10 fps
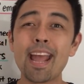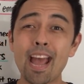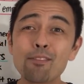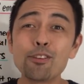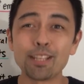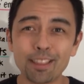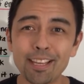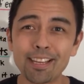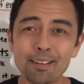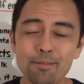
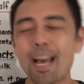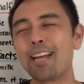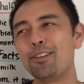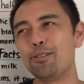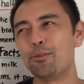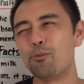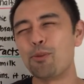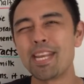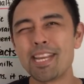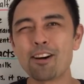everything that you
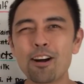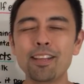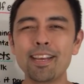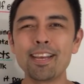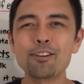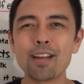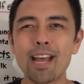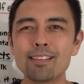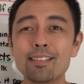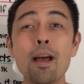read on the
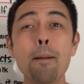internet,